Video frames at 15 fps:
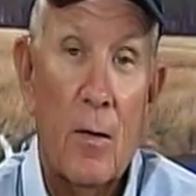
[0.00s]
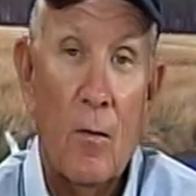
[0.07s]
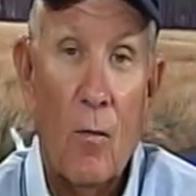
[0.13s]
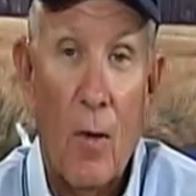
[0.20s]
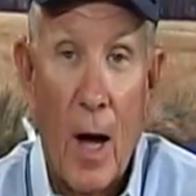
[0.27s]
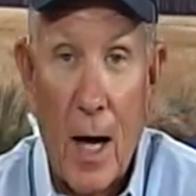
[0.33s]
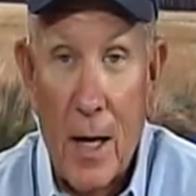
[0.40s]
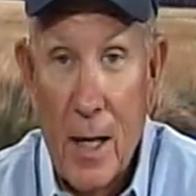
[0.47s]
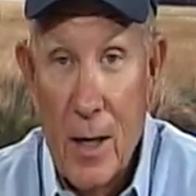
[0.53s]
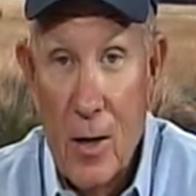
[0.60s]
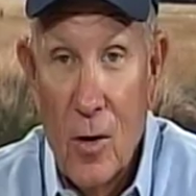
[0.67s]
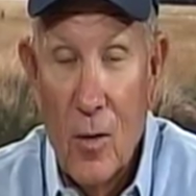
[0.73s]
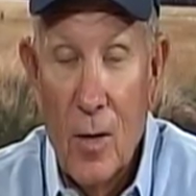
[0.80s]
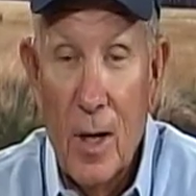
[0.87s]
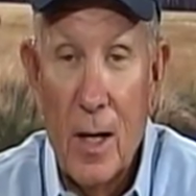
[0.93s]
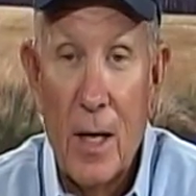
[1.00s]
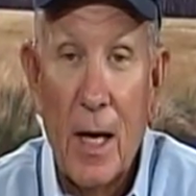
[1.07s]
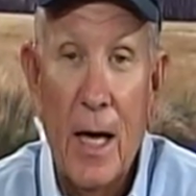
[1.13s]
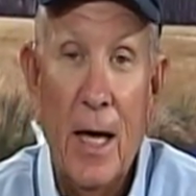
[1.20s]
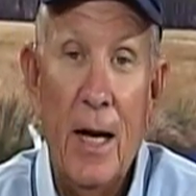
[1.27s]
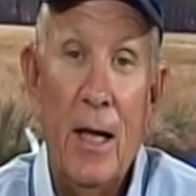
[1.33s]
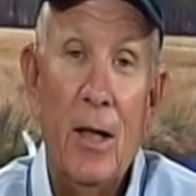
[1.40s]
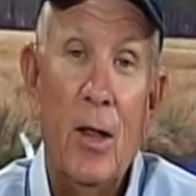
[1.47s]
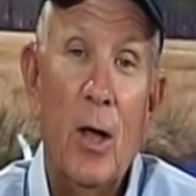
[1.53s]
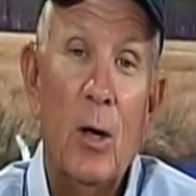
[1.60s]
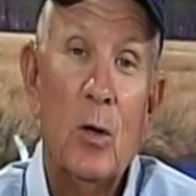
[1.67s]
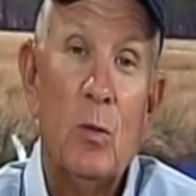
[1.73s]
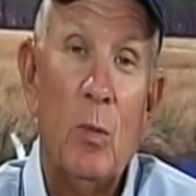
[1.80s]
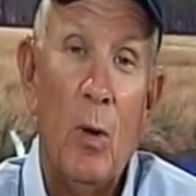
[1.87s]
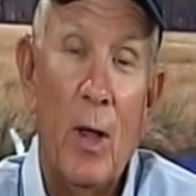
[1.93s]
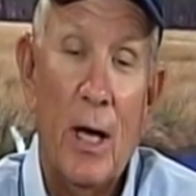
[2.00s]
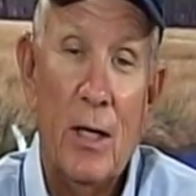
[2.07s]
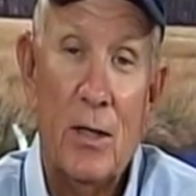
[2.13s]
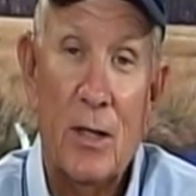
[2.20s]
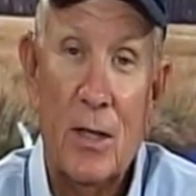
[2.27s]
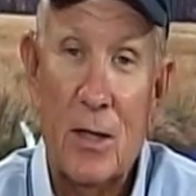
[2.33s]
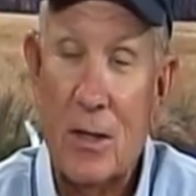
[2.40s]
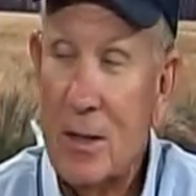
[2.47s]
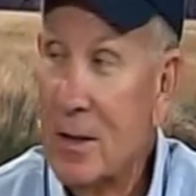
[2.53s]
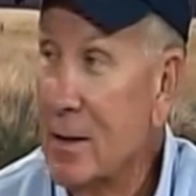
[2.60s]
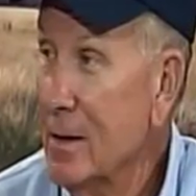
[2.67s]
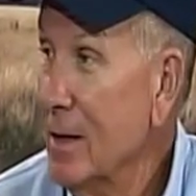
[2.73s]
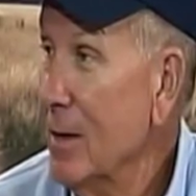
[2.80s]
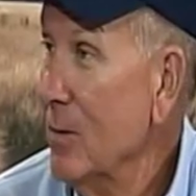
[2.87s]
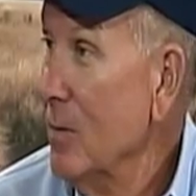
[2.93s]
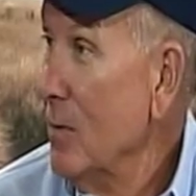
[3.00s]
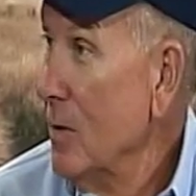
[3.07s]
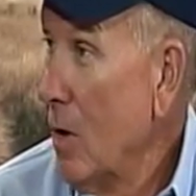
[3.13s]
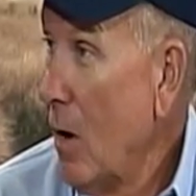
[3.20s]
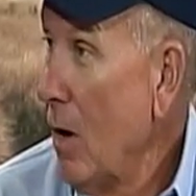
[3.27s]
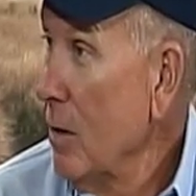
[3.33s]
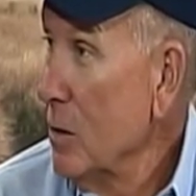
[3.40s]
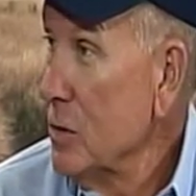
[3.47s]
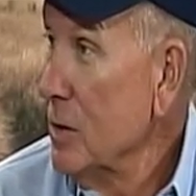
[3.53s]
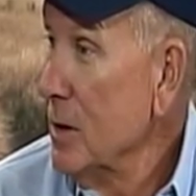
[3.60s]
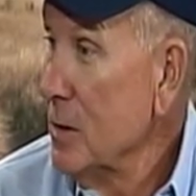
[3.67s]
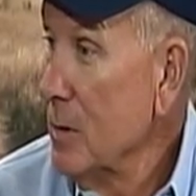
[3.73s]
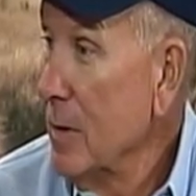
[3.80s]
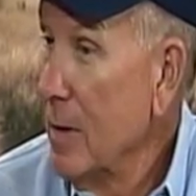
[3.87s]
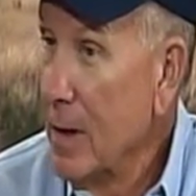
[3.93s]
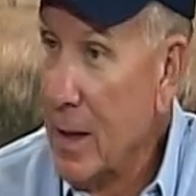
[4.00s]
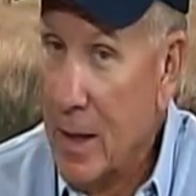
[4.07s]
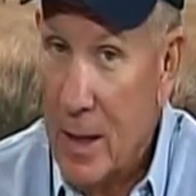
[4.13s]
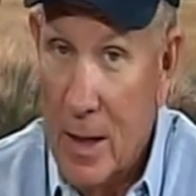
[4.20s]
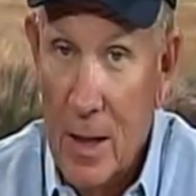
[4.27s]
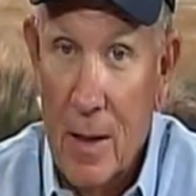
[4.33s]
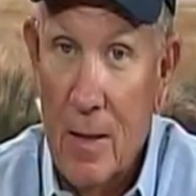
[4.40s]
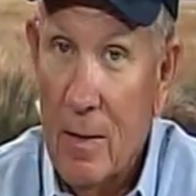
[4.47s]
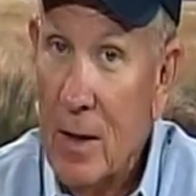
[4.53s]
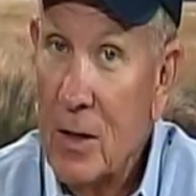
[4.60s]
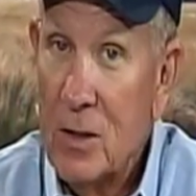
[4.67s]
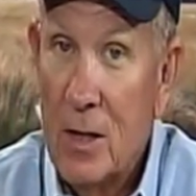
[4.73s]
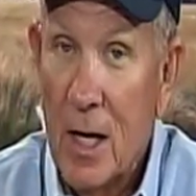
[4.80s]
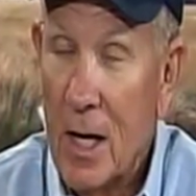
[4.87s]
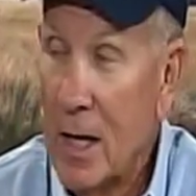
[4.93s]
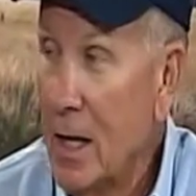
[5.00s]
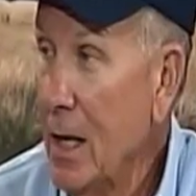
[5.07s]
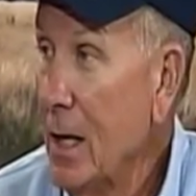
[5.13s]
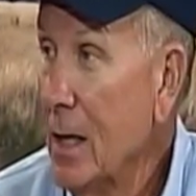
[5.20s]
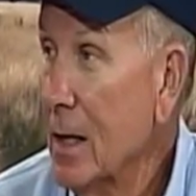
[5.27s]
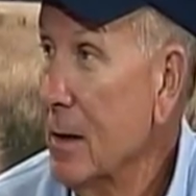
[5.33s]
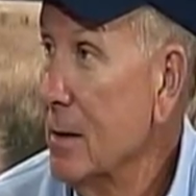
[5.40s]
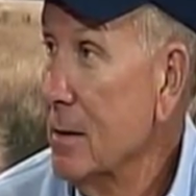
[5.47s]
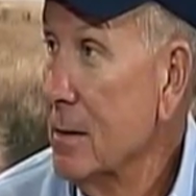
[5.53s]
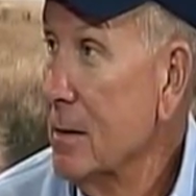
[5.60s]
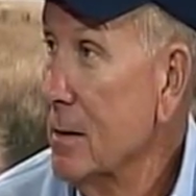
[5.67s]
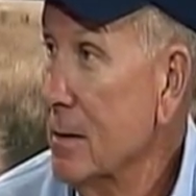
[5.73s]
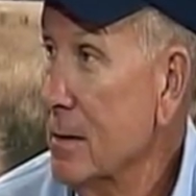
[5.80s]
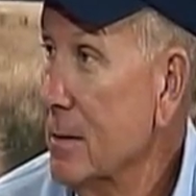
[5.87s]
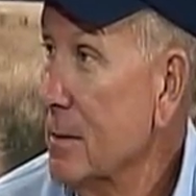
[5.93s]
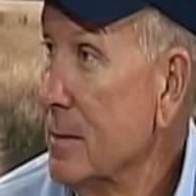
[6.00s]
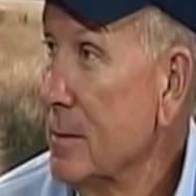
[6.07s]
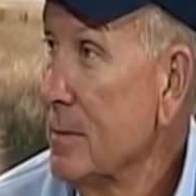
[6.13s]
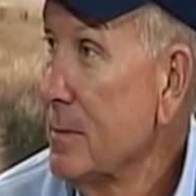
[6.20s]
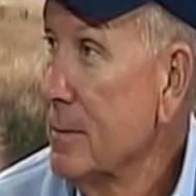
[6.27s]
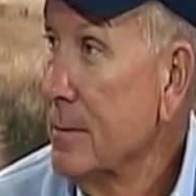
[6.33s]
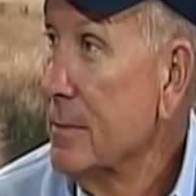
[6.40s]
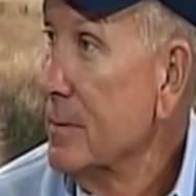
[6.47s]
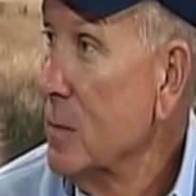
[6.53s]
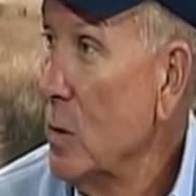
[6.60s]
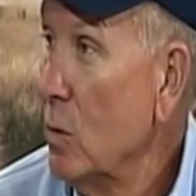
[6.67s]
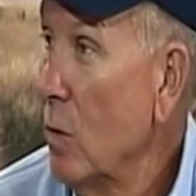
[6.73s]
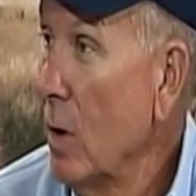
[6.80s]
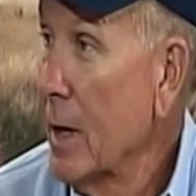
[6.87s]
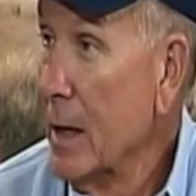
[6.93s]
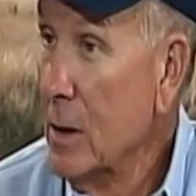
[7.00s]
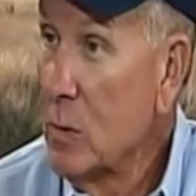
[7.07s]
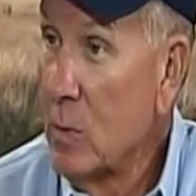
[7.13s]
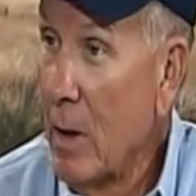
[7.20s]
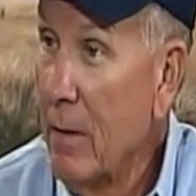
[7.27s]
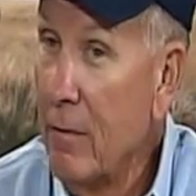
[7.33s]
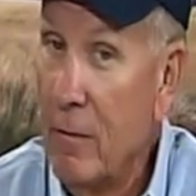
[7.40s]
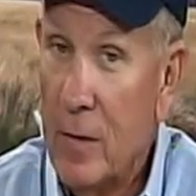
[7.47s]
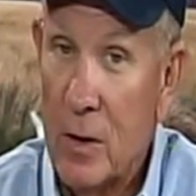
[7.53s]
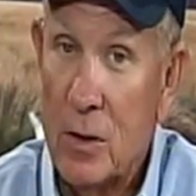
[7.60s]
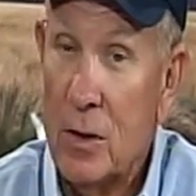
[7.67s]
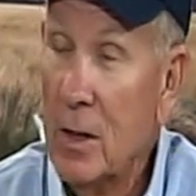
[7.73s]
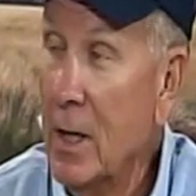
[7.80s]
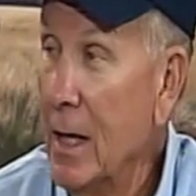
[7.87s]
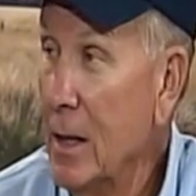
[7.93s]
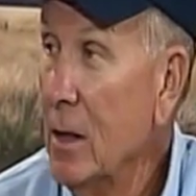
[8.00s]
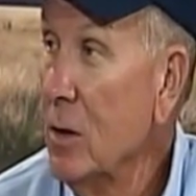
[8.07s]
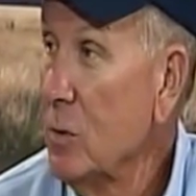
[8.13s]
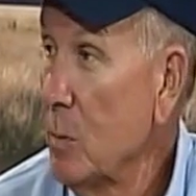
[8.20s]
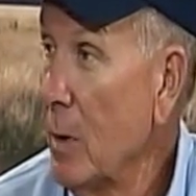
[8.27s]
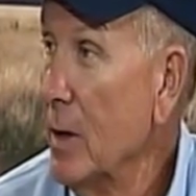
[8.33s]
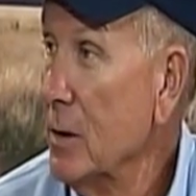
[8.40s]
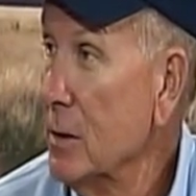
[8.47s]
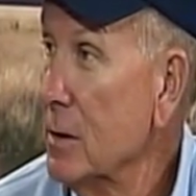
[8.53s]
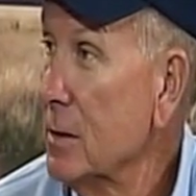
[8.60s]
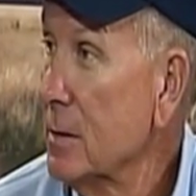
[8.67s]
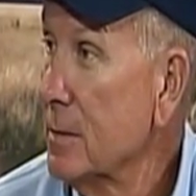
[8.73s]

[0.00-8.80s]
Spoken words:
Rocky Creek, any of those places, all those things, this technique would work, and there's probably fish in those places.